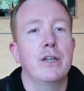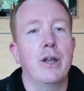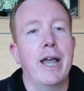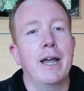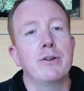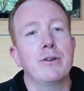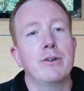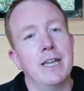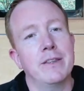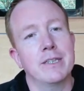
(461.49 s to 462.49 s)
you know, how do you
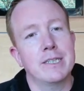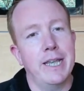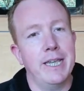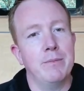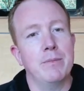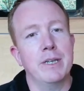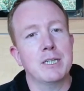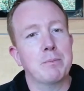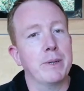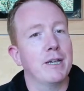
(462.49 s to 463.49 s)
get the same
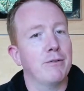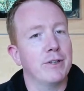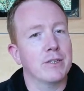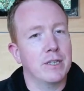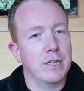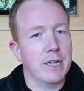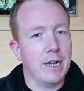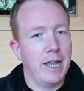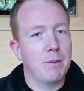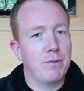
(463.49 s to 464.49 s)
experience that a
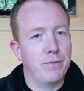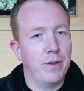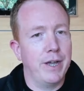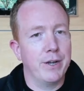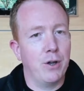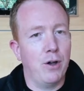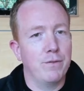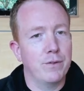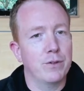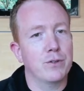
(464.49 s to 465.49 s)
cloud provider
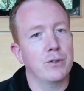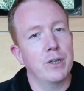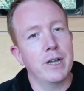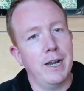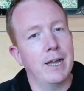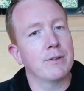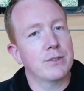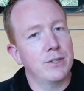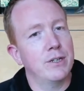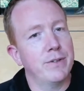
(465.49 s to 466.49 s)
offers or that a cloud
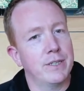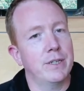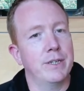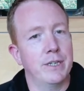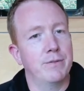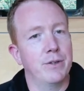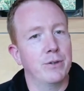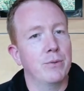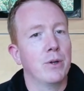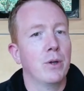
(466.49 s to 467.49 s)
service can give
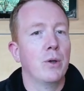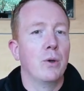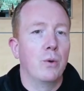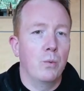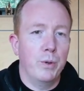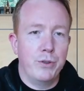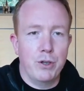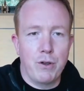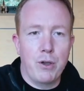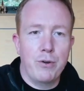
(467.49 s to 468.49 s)
you with
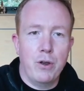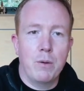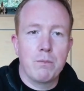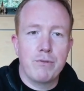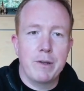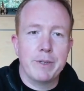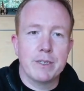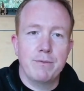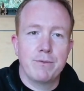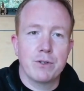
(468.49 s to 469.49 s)
your own
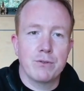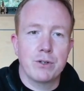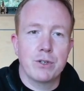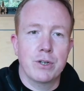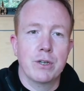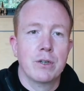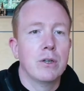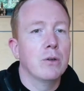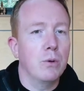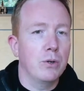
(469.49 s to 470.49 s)
on-premise infrastructure?
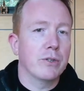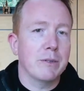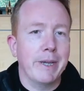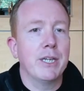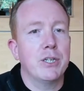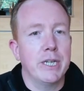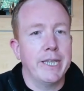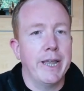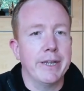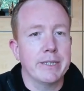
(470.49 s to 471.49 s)
Well, automation
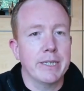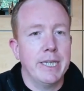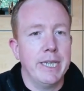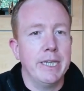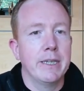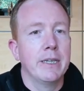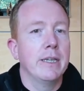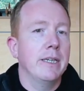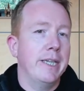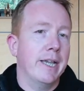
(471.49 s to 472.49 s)
again is the key.
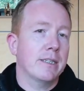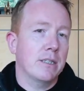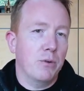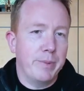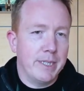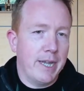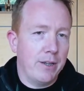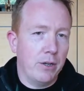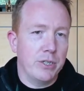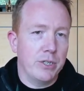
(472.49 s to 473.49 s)
Yes, there will be
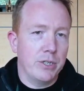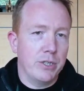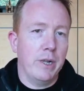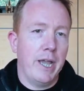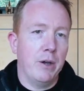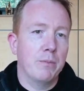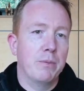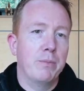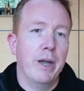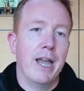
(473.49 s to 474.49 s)
technologies that will help,
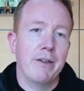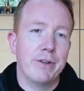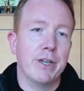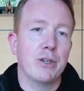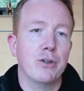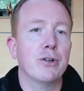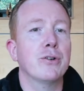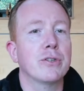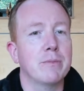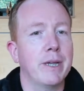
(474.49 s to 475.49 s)
but having a good
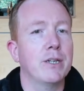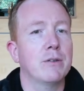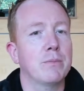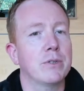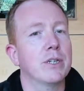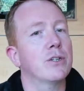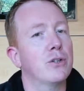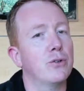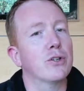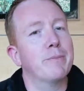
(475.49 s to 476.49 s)
automation position,
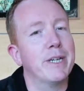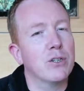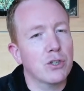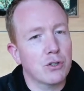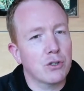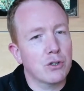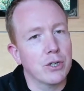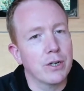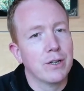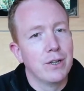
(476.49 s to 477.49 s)
a good automation
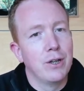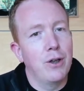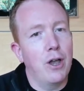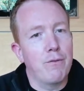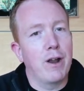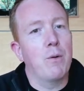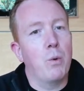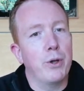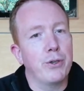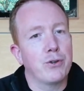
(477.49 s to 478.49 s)
structure around
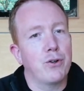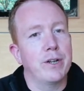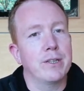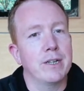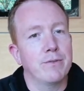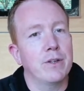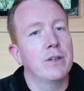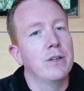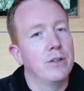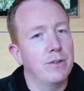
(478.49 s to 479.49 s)
what you're trying to
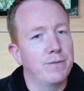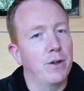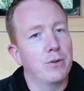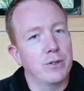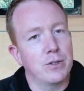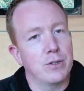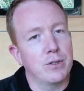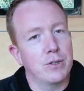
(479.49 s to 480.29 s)
deliver to focus on